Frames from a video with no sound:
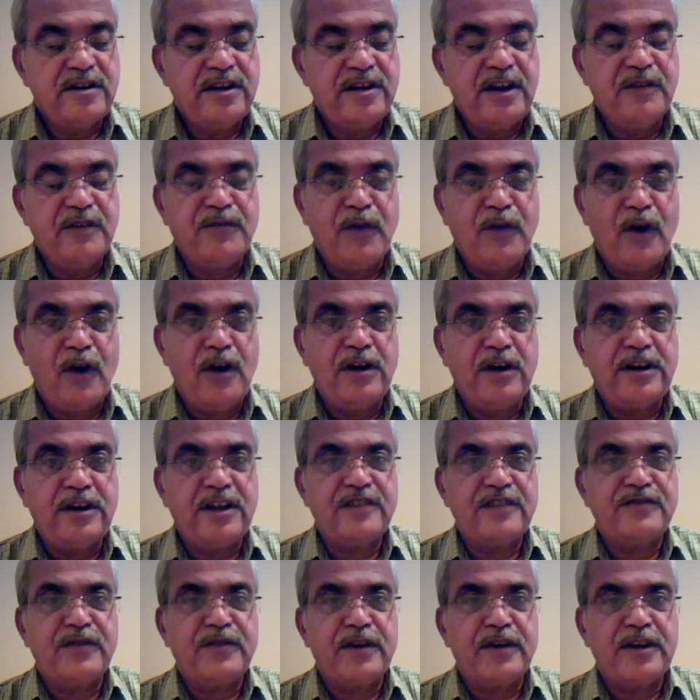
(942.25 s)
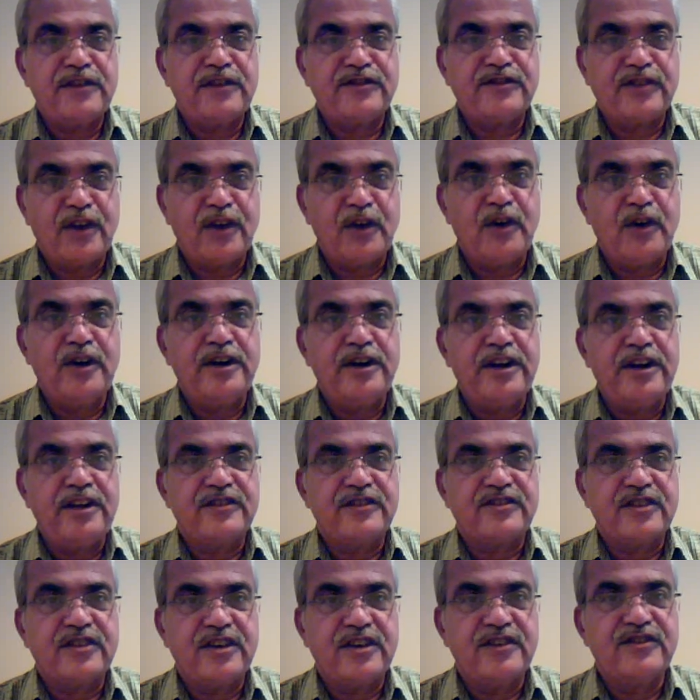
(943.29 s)
default as far as security
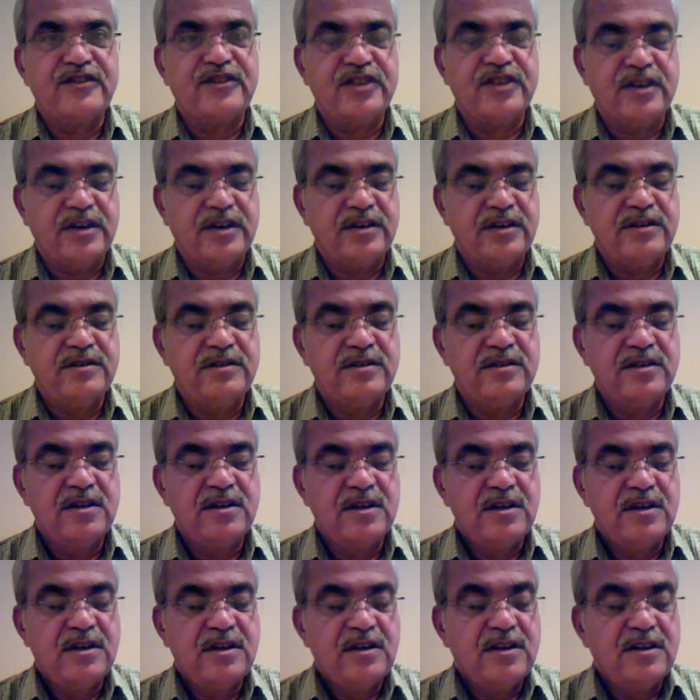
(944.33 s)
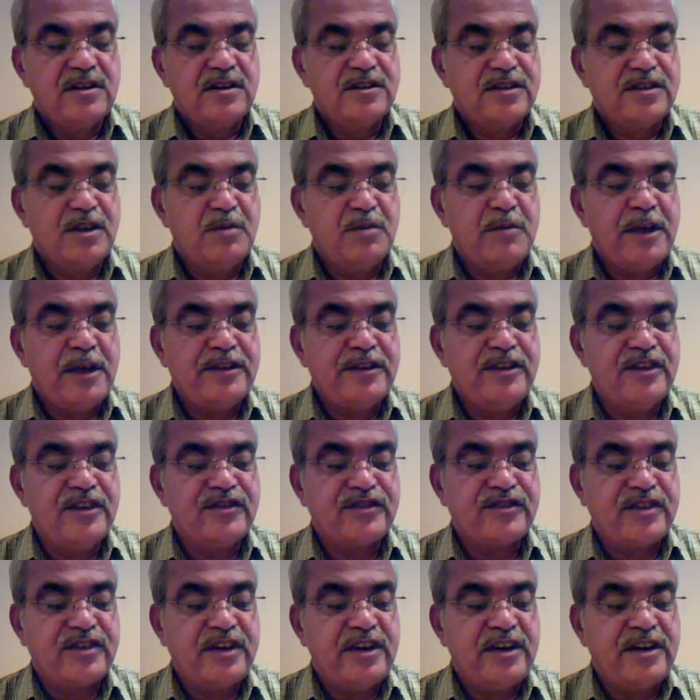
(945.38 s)
is concerned, the
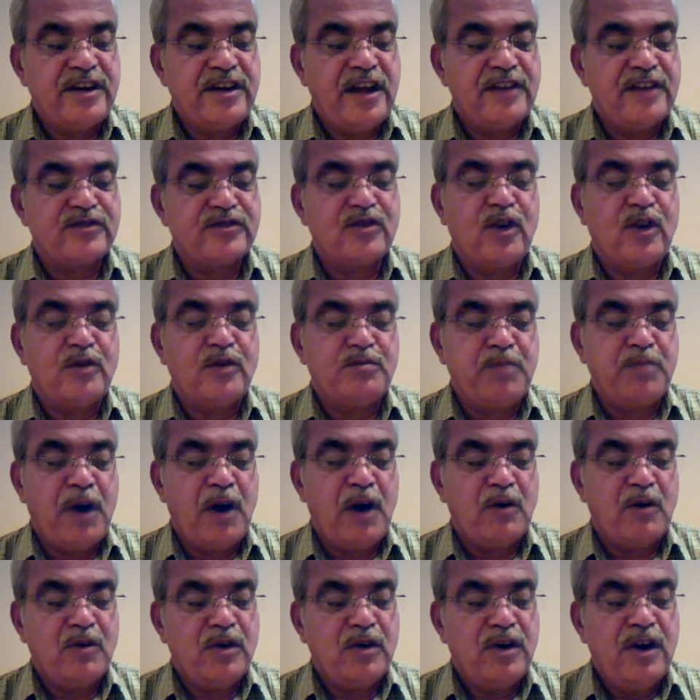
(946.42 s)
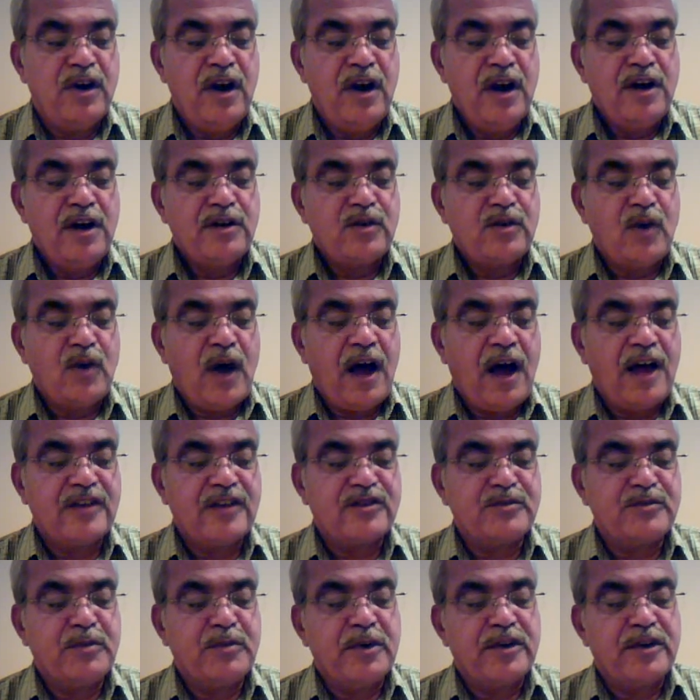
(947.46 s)
magistrate has got power to
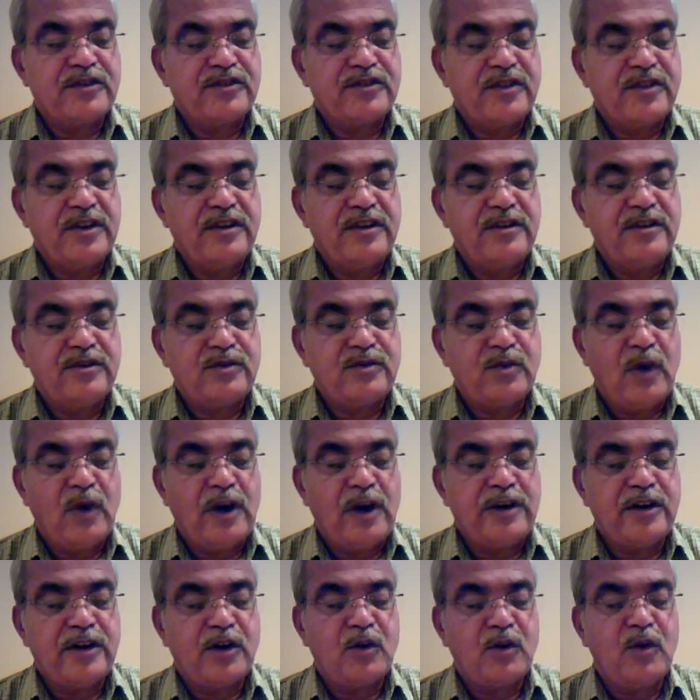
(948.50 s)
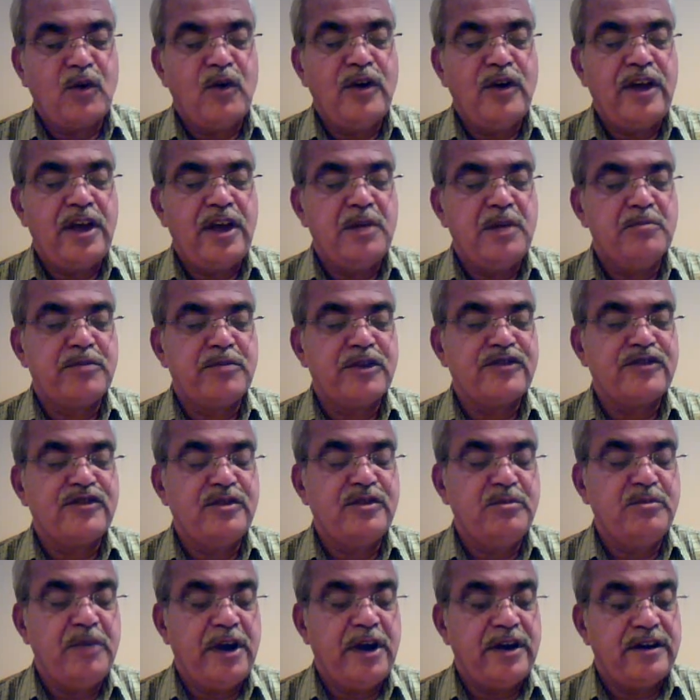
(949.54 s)
ask person to undergo
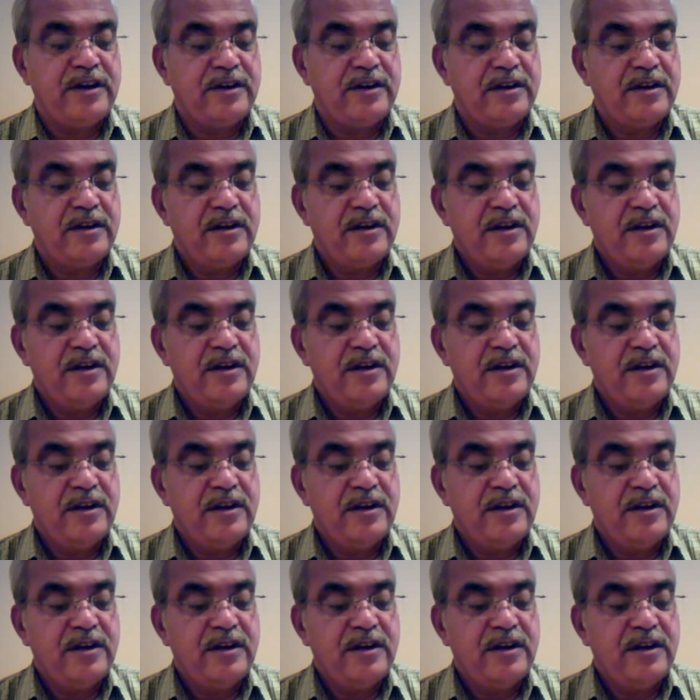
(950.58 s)
imprisonment.